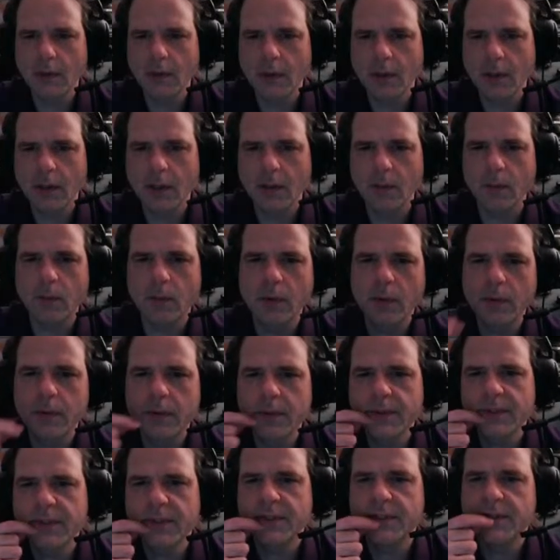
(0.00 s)
And what was
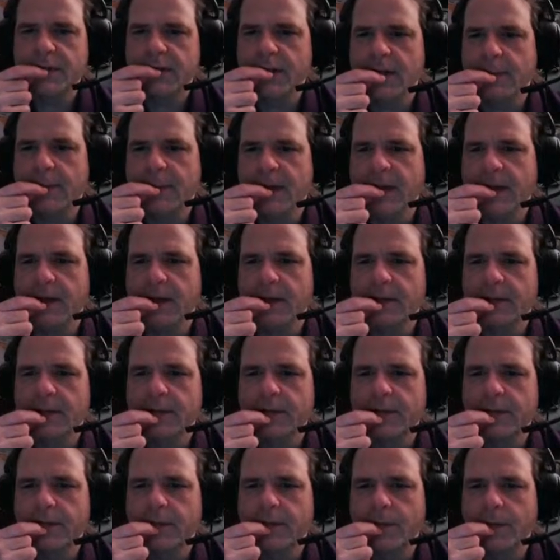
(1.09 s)
Cmax
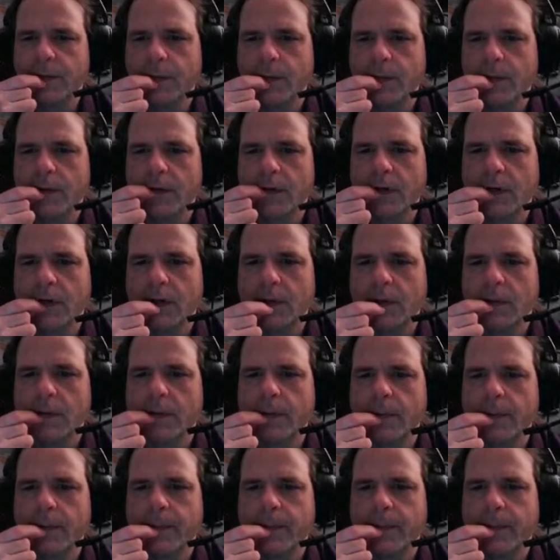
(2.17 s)
for?